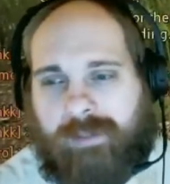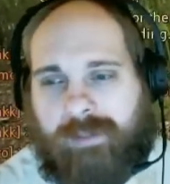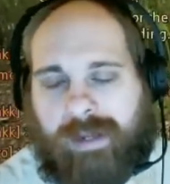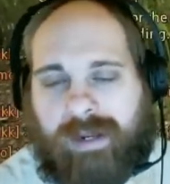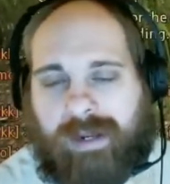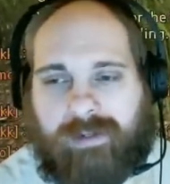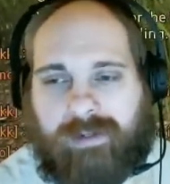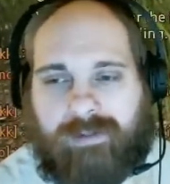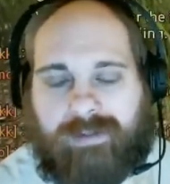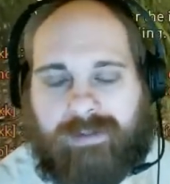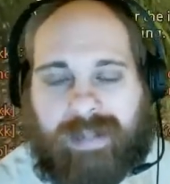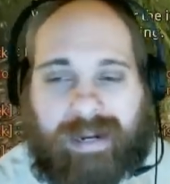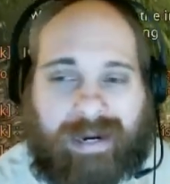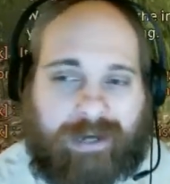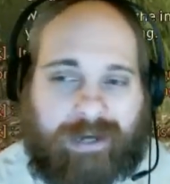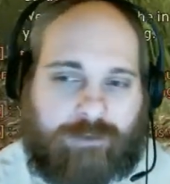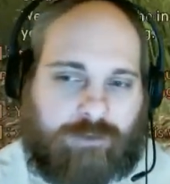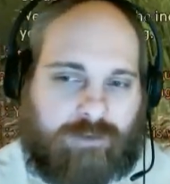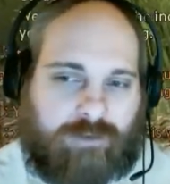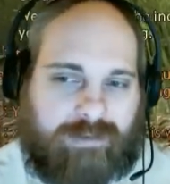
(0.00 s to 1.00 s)
that to
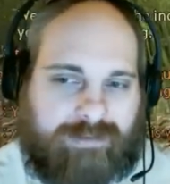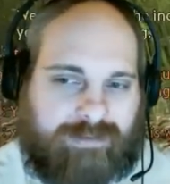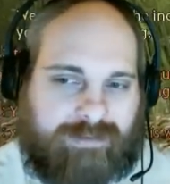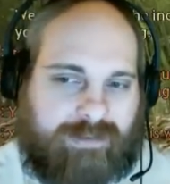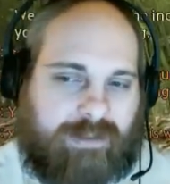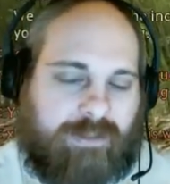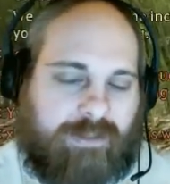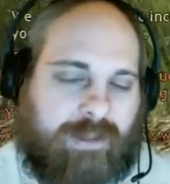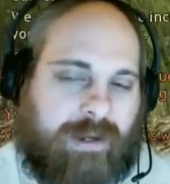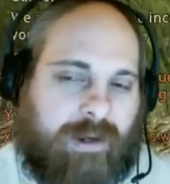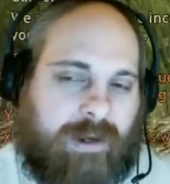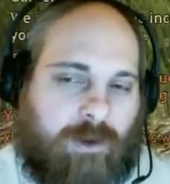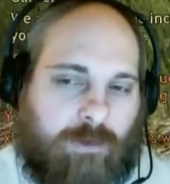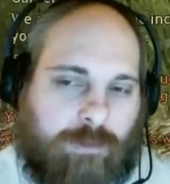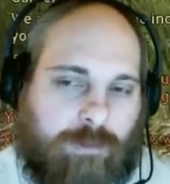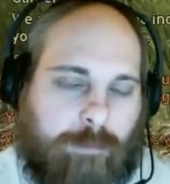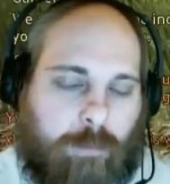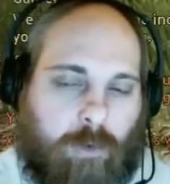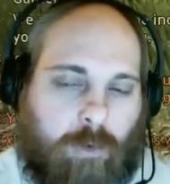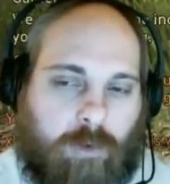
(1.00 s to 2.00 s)
actually see the
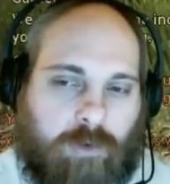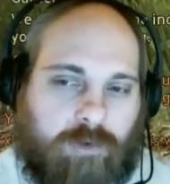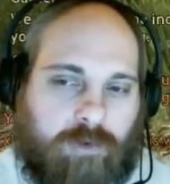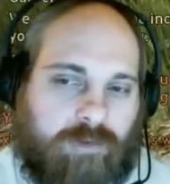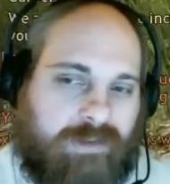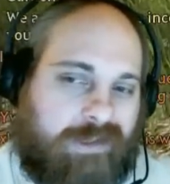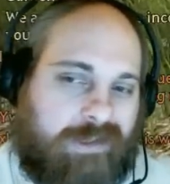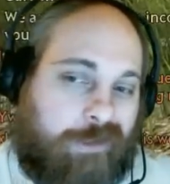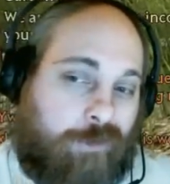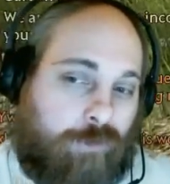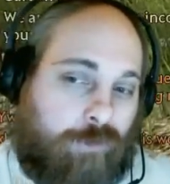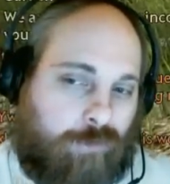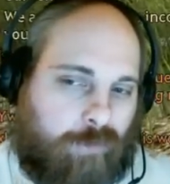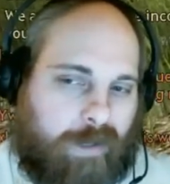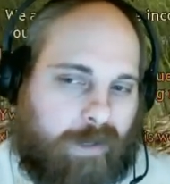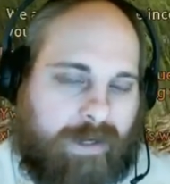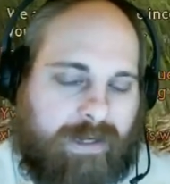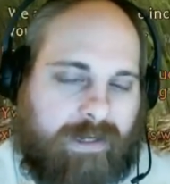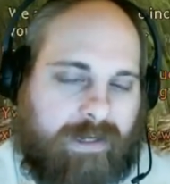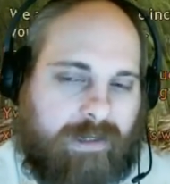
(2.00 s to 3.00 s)
health bar
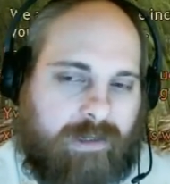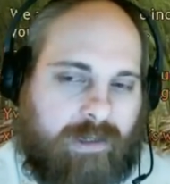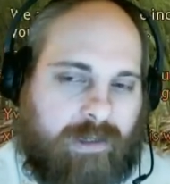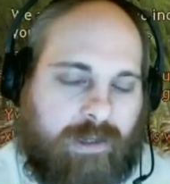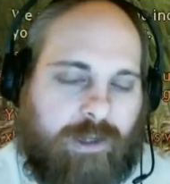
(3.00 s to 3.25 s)
degrade,